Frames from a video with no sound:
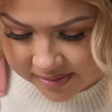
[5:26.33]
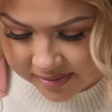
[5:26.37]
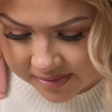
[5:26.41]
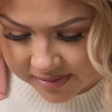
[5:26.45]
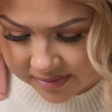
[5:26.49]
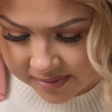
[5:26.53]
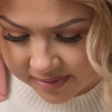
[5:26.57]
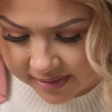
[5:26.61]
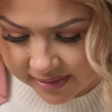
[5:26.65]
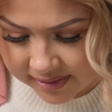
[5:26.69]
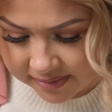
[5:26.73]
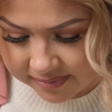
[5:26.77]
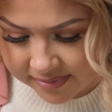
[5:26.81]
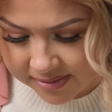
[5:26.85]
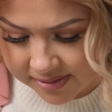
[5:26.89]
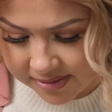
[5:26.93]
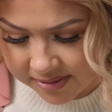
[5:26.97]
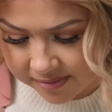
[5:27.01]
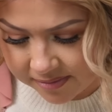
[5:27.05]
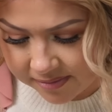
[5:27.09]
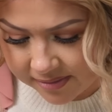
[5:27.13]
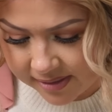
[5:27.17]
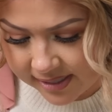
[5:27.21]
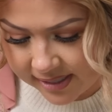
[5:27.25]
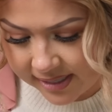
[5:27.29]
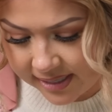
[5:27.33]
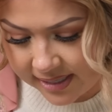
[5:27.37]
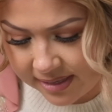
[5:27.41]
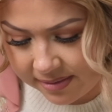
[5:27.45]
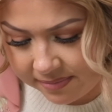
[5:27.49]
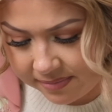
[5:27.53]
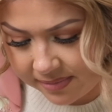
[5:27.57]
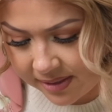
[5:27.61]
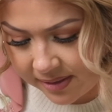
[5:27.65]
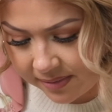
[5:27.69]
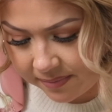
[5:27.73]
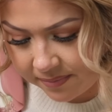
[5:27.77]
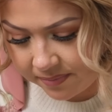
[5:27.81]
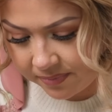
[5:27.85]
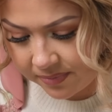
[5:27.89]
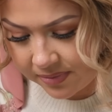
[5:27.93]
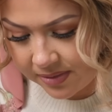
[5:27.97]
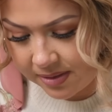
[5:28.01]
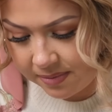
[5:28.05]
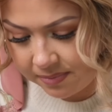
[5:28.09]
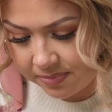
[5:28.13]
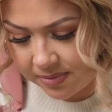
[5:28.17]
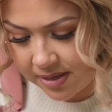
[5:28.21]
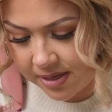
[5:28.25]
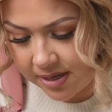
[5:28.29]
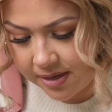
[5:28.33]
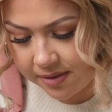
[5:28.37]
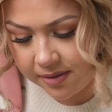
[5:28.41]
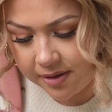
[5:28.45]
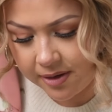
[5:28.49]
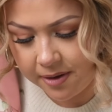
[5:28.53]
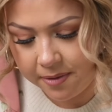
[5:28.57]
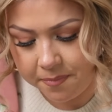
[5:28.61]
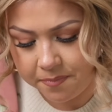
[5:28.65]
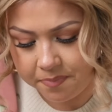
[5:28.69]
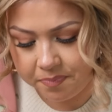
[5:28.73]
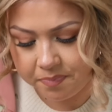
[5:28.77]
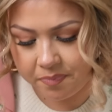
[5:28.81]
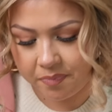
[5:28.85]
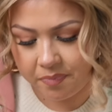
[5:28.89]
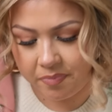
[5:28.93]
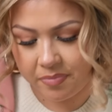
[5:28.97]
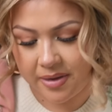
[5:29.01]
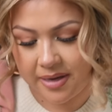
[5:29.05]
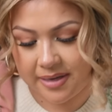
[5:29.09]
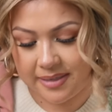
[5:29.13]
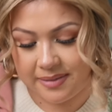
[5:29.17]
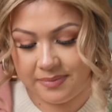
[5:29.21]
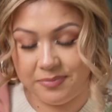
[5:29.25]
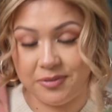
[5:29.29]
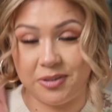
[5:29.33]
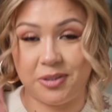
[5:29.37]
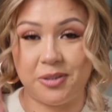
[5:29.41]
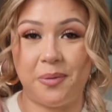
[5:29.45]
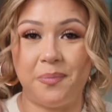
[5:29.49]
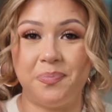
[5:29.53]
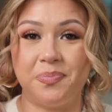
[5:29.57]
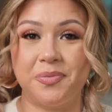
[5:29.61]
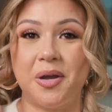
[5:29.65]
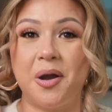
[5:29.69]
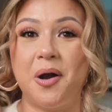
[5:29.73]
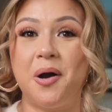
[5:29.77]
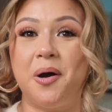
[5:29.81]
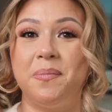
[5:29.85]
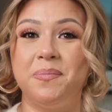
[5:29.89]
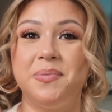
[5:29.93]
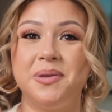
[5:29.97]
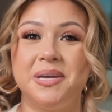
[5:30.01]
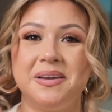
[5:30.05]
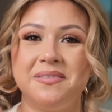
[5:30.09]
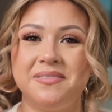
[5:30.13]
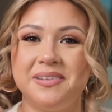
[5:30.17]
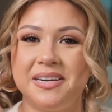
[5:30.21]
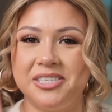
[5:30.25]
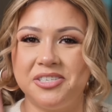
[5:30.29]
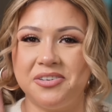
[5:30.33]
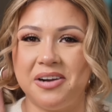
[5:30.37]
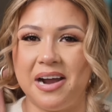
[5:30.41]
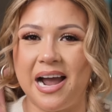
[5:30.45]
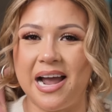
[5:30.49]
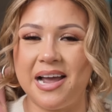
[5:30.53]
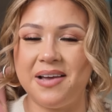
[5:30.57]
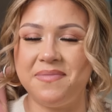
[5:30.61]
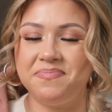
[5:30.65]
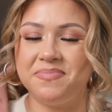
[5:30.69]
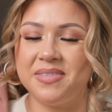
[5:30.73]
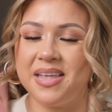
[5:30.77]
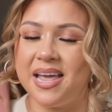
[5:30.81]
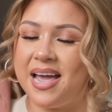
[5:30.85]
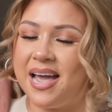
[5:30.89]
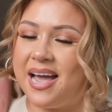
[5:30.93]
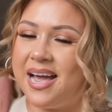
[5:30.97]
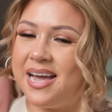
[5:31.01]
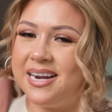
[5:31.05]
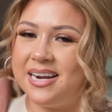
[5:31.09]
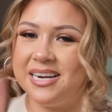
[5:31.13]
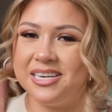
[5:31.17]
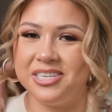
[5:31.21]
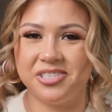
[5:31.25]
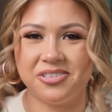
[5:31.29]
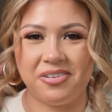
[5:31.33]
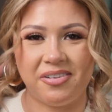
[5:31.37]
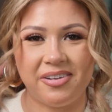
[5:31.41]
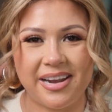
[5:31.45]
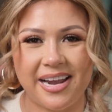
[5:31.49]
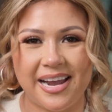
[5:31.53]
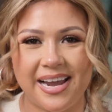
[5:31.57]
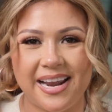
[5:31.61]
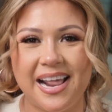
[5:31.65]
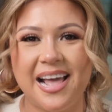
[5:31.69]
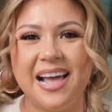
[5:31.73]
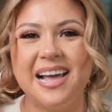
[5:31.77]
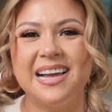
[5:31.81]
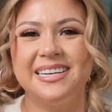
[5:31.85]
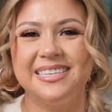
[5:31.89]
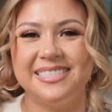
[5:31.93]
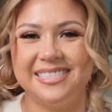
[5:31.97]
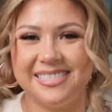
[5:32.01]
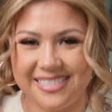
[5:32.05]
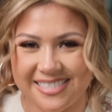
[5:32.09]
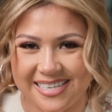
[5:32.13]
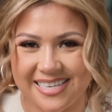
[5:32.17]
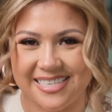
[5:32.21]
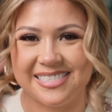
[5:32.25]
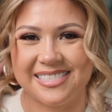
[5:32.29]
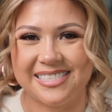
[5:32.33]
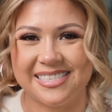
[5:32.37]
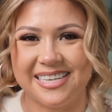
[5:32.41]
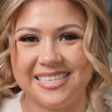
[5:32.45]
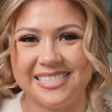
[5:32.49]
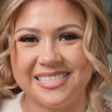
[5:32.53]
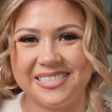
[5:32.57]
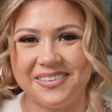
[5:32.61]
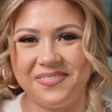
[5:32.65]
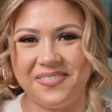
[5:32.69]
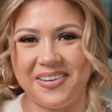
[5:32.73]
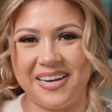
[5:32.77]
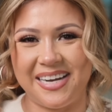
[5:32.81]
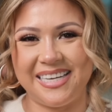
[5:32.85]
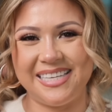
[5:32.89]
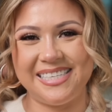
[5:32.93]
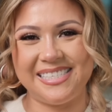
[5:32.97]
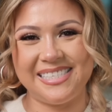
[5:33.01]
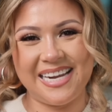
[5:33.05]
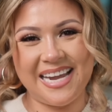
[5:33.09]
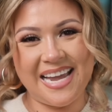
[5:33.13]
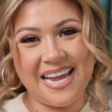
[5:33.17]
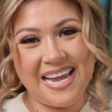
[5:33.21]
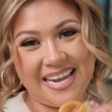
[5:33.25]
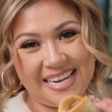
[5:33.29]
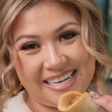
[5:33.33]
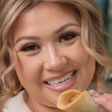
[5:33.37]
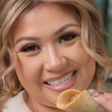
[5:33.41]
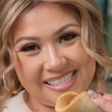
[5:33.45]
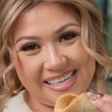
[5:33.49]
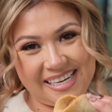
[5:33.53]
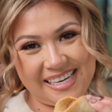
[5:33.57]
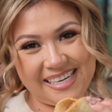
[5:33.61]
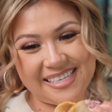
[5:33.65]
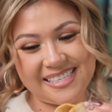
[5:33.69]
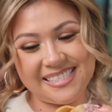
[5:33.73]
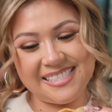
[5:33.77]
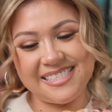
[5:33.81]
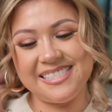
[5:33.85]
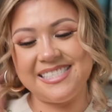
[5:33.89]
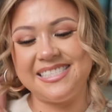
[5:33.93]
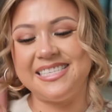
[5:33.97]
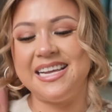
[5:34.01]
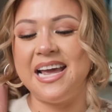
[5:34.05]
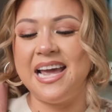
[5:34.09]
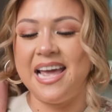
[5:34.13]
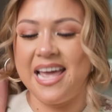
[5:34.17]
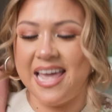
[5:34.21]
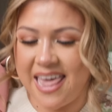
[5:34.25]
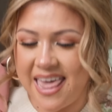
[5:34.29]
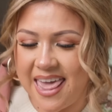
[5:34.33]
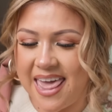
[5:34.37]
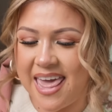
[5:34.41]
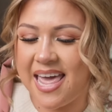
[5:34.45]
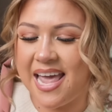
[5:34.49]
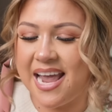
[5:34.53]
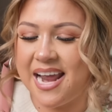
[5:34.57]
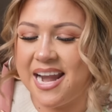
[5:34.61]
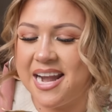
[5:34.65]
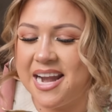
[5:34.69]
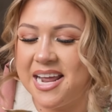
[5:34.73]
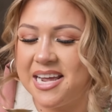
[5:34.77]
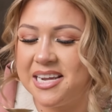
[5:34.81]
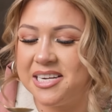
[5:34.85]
So I am so ready. Let me dip that in there. So hope you give it a try and enjoy it just as much. Cheers and